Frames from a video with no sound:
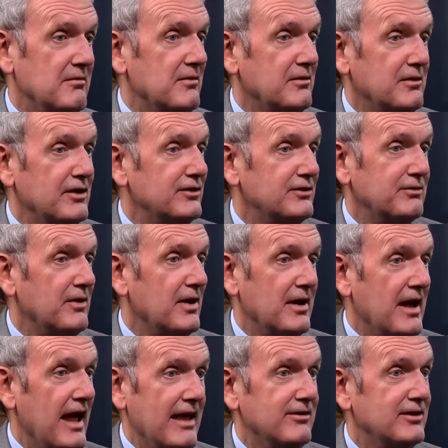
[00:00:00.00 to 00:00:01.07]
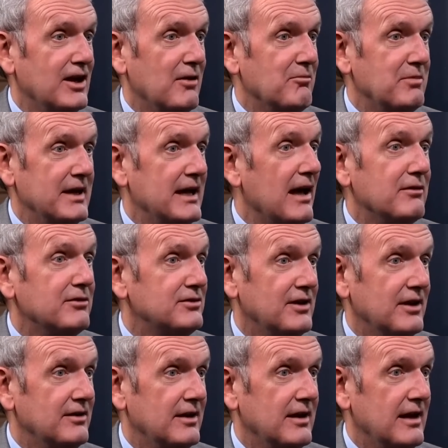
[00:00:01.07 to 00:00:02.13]
Christopher ended up being
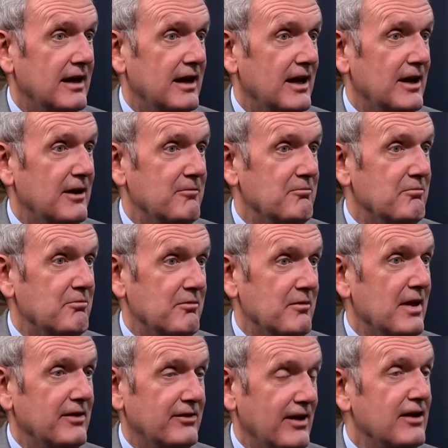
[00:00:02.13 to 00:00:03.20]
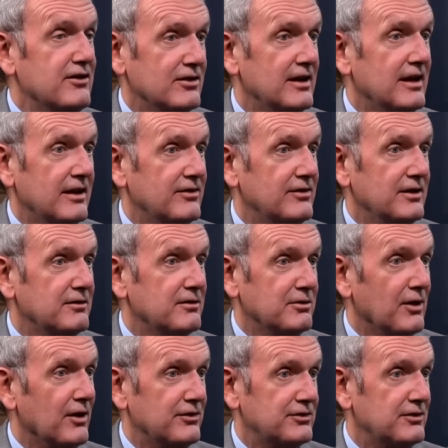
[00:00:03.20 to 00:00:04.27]
ousted, essentially because he
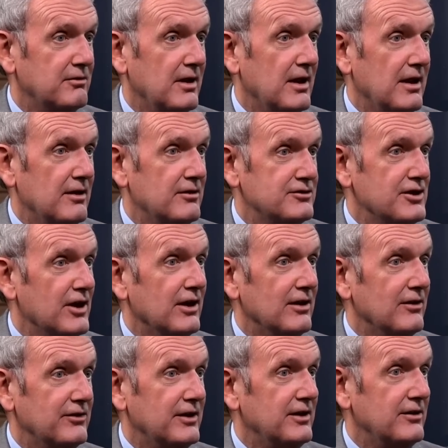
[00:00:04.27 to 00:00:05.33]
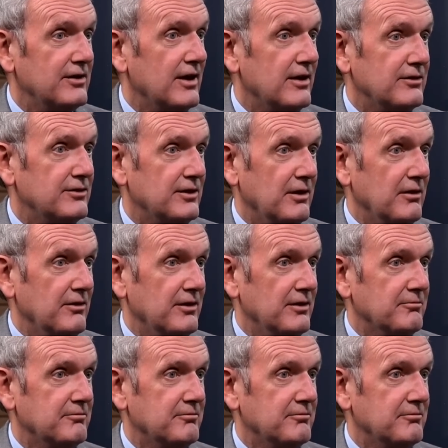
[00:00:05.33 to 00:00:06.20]
crossed Charles and his household.